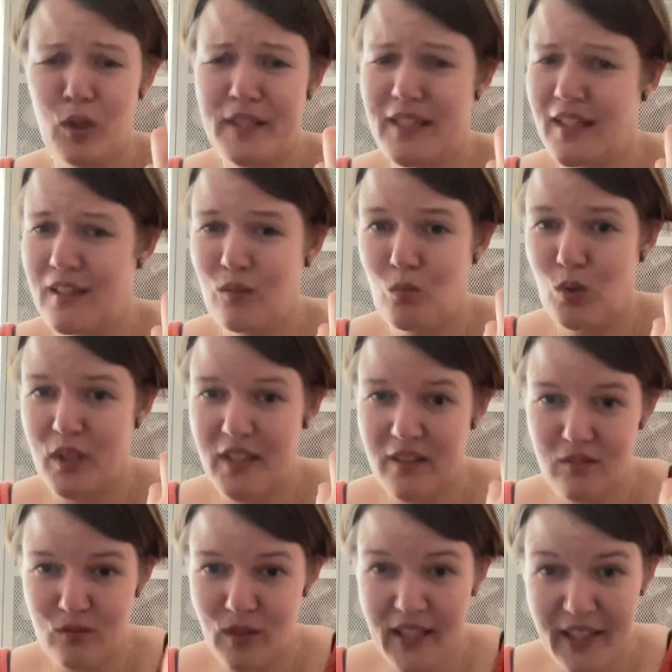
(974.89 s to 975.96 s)
yarn.
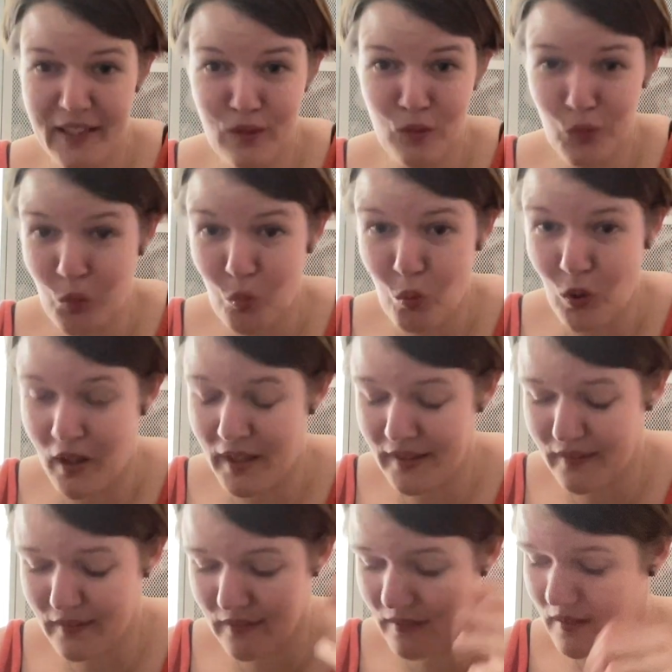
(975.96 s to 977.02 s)
I don't know why.